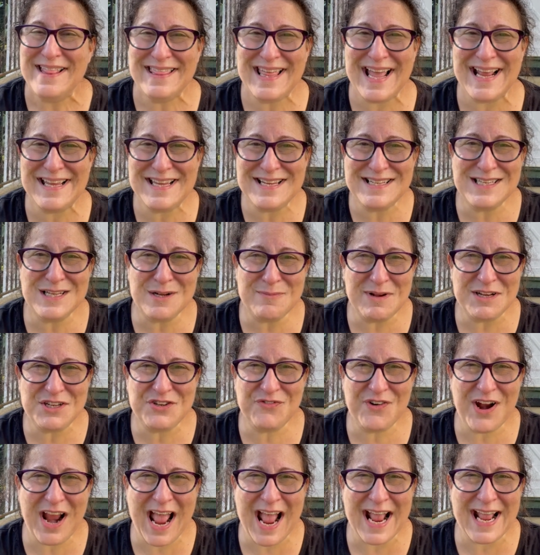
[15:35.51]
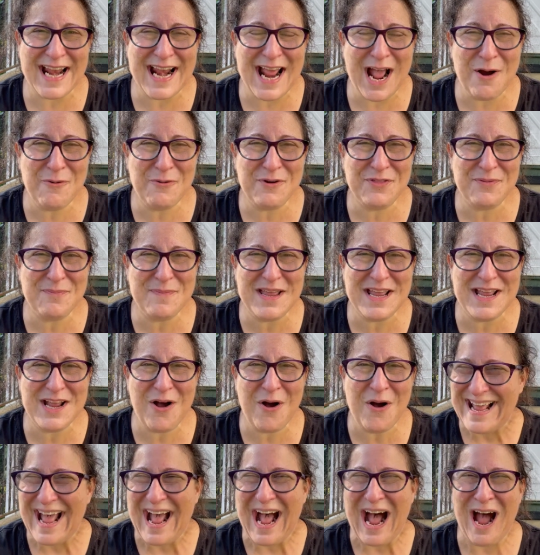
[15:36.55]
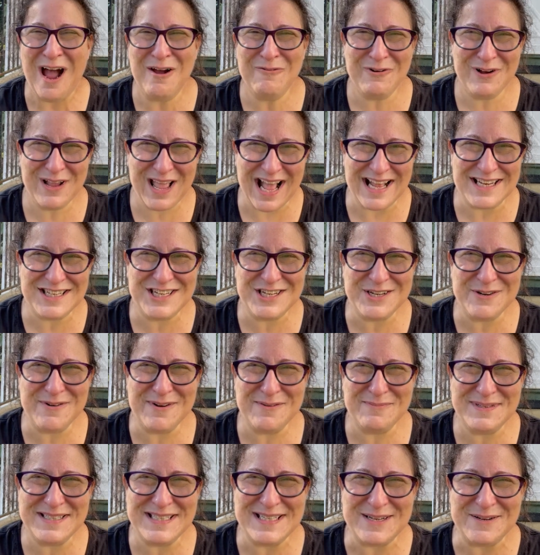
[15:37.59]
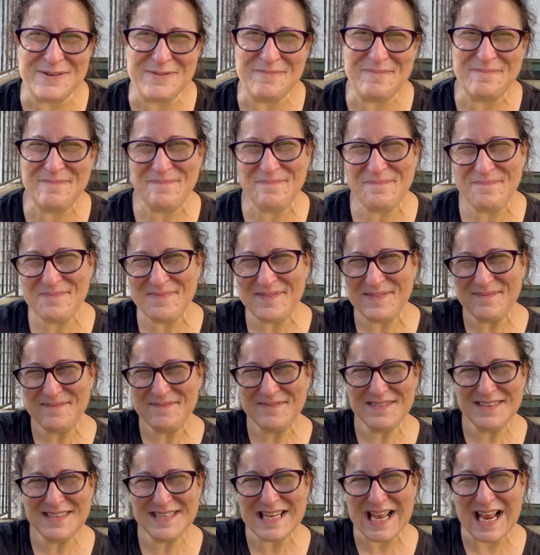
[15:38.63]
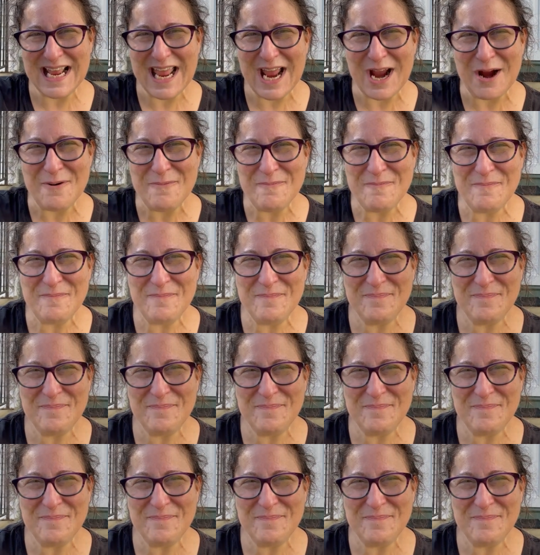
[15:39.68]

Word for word: Thank you so much for hanging out with me. I will catch you up soon. Take care.